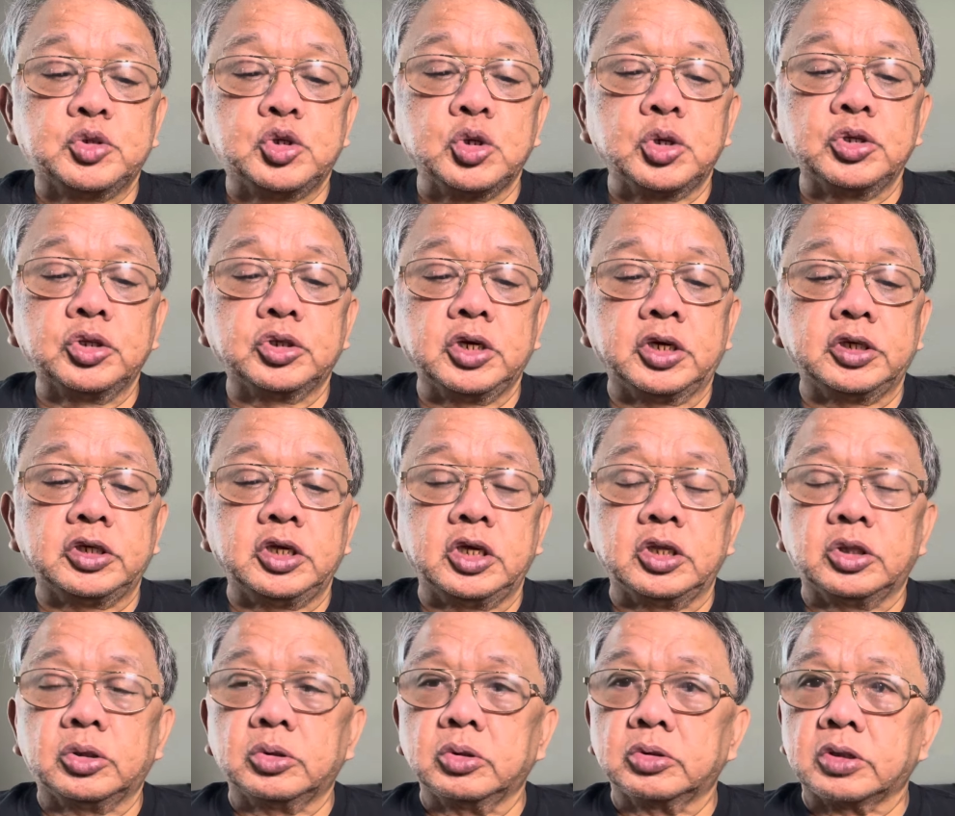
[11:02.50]
June
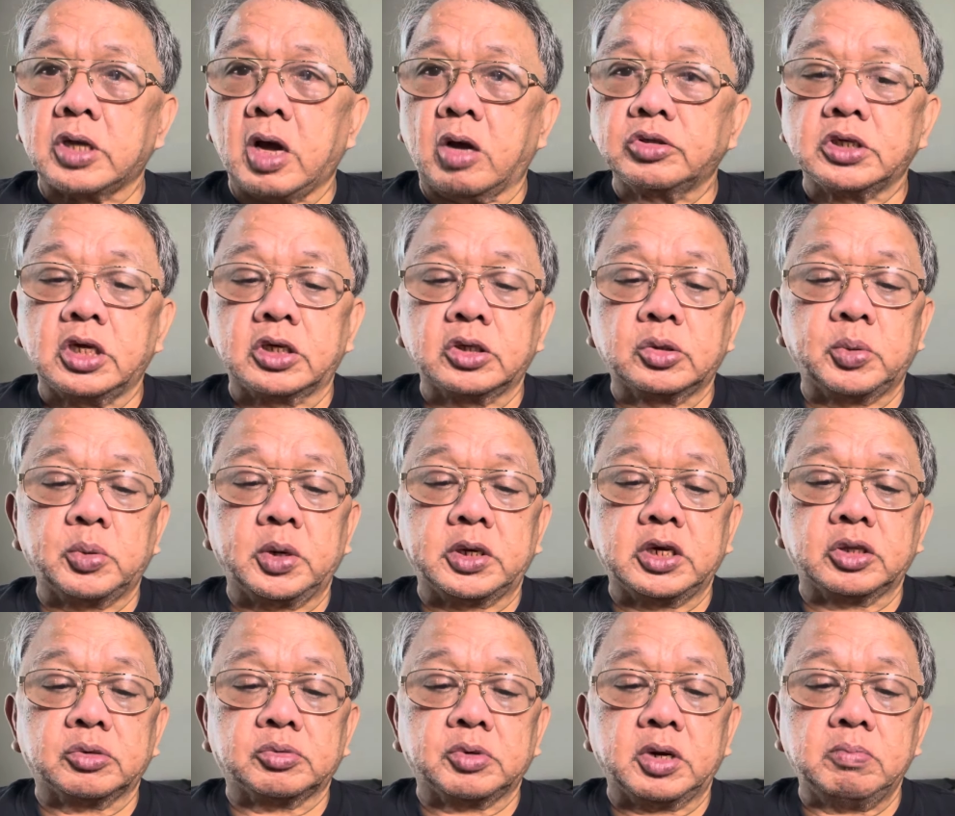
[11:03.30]
30,
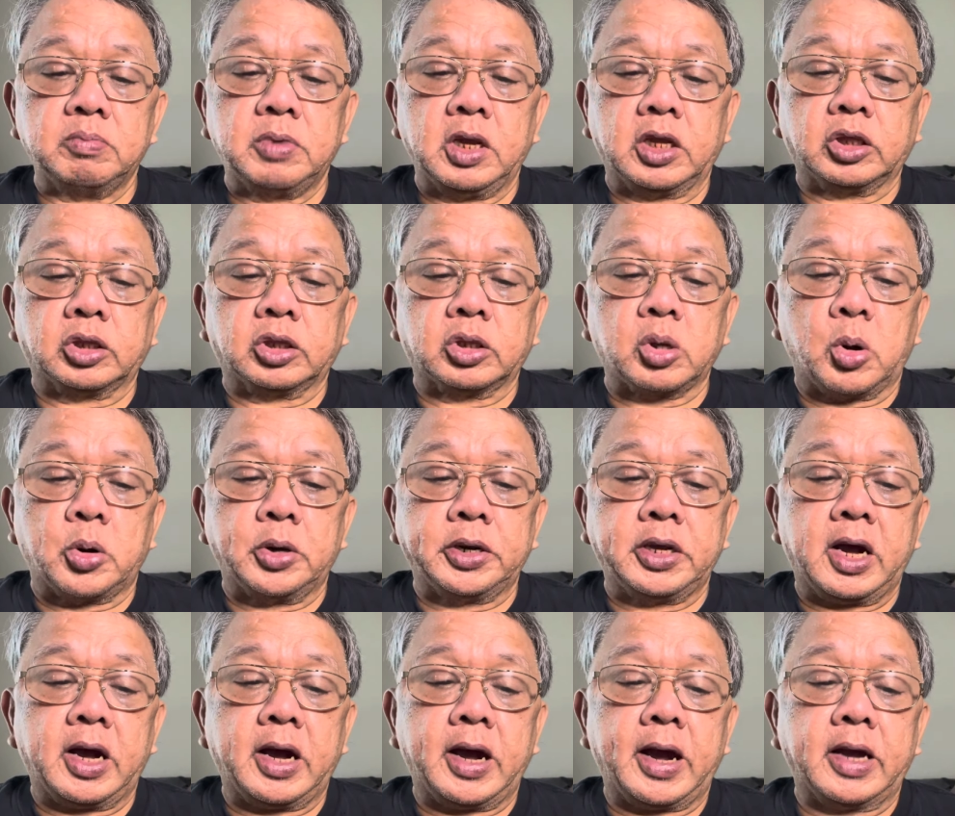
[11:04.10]
2023,
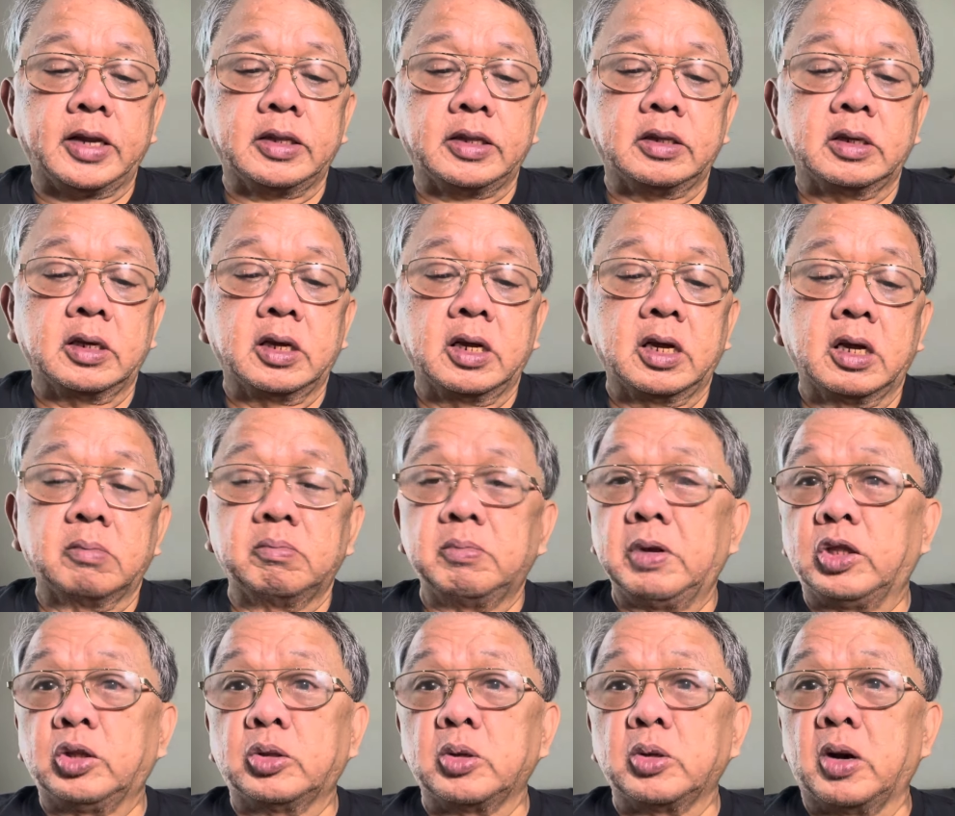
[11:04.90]
Victoria,
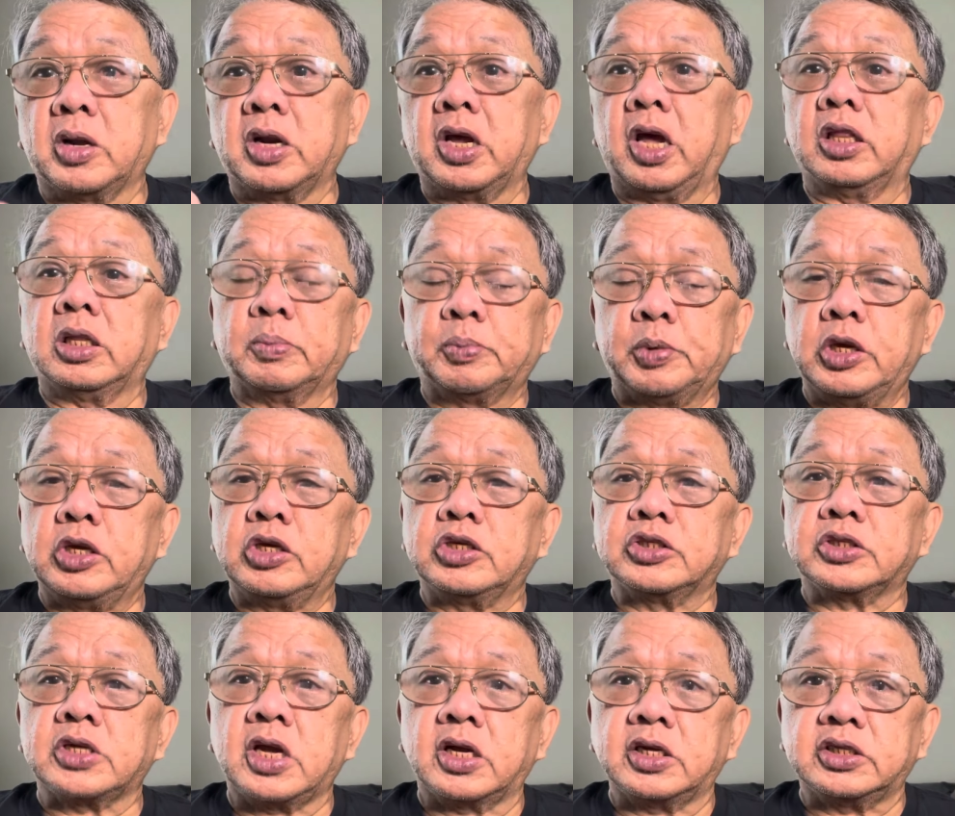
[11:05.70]
ito pa
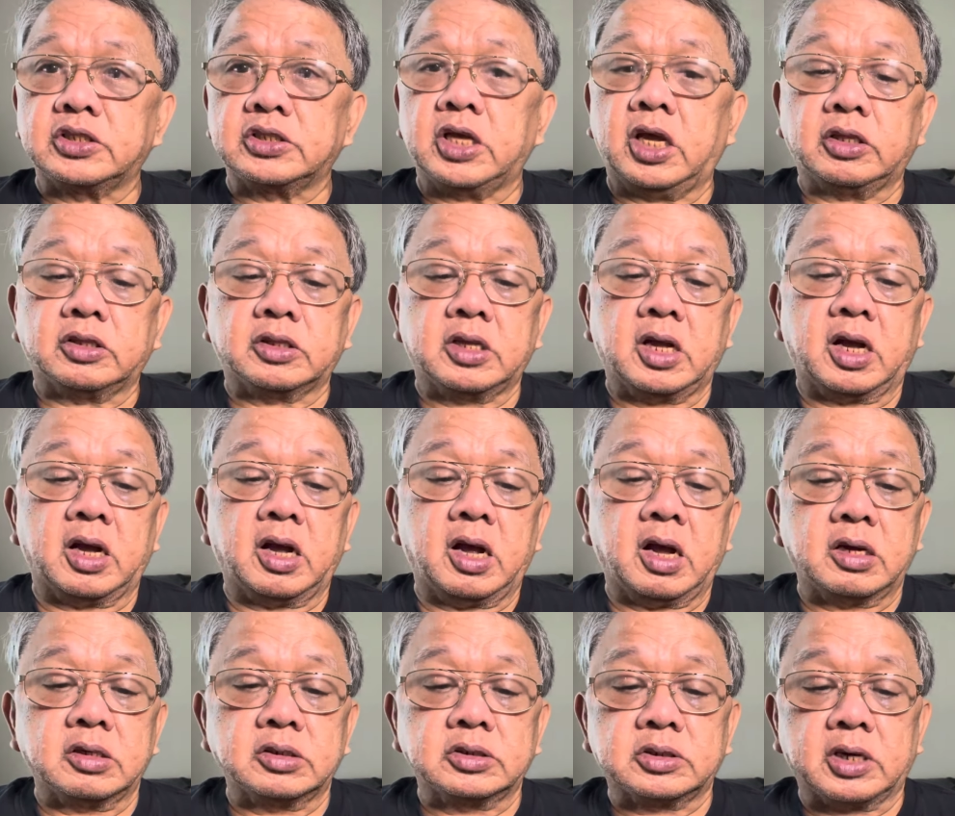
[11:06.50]
isang state
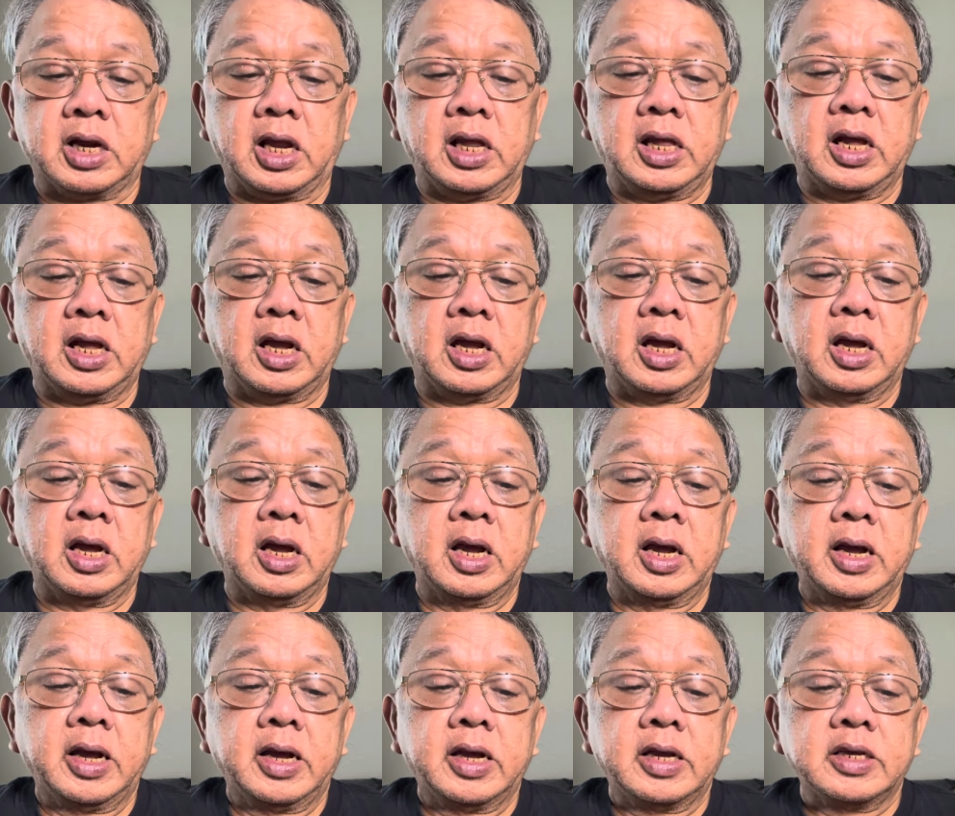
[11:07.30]
ng Australia,
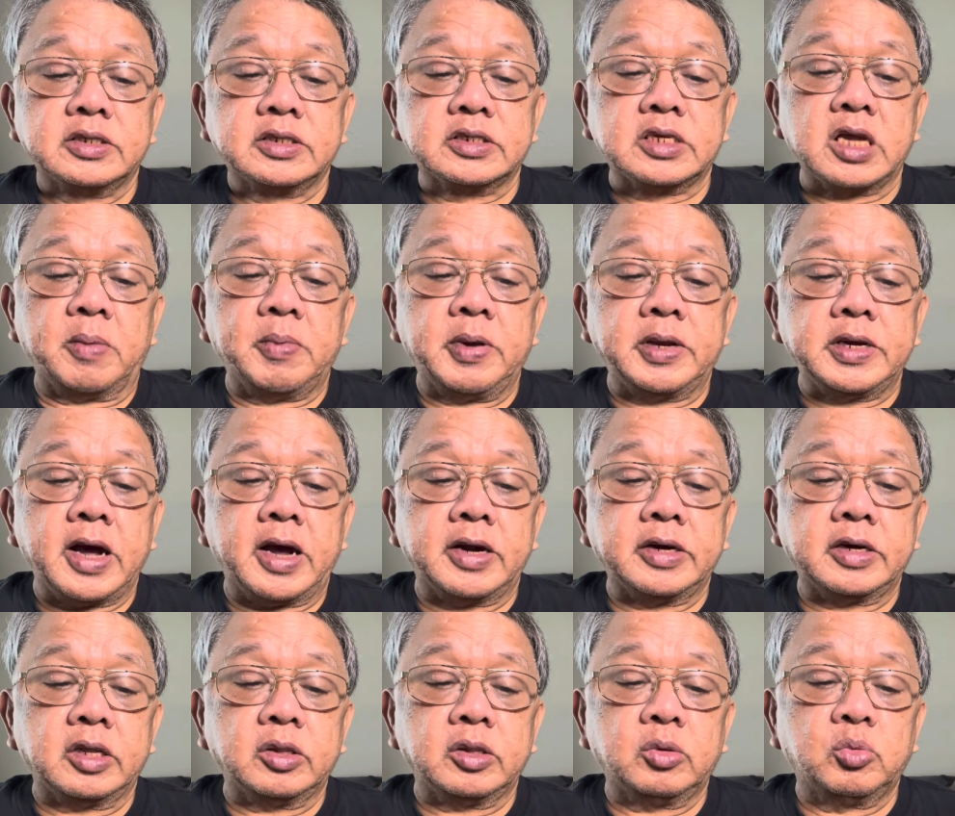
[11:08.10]

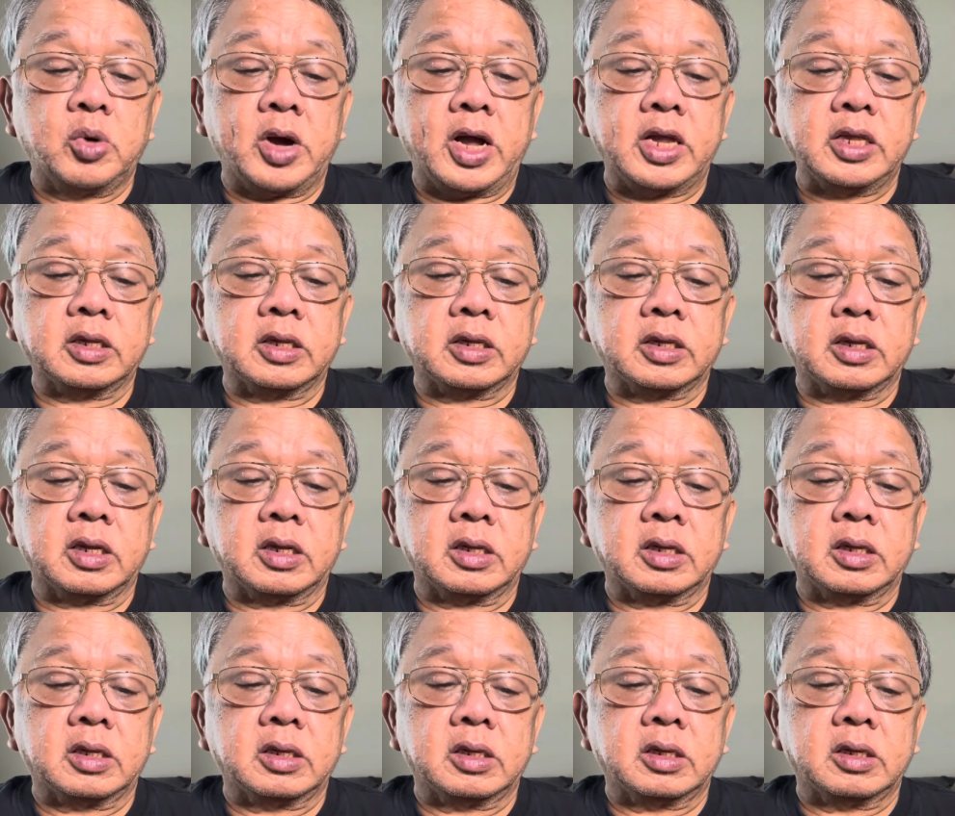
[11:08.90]

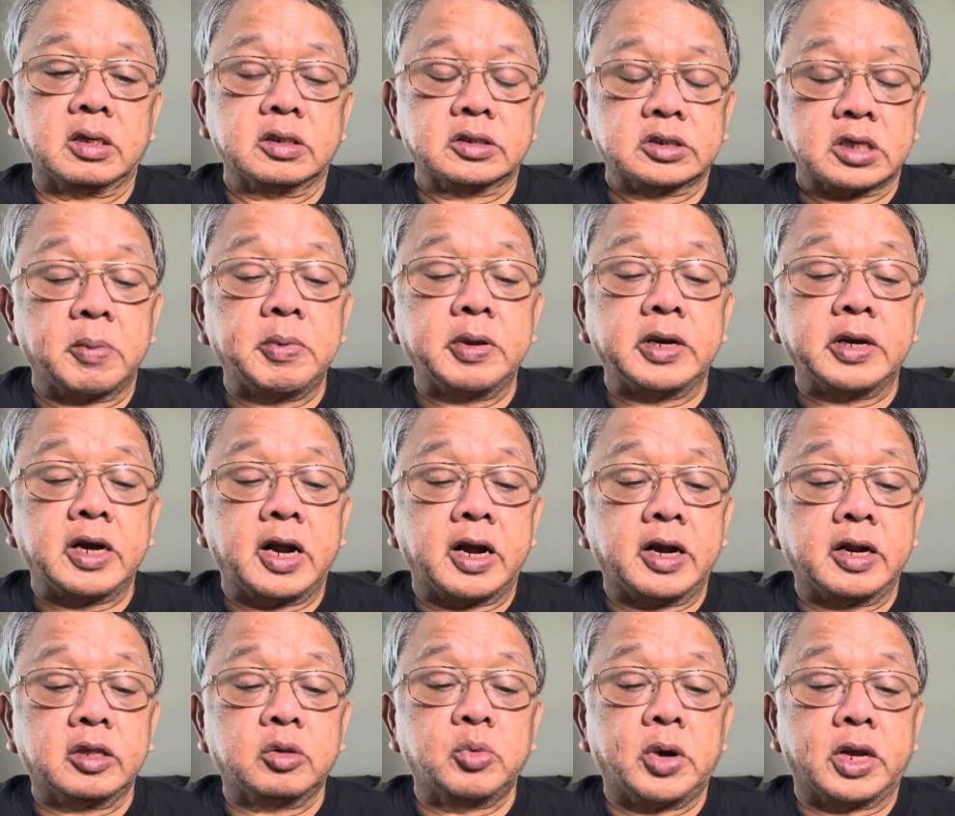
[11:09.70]
701,061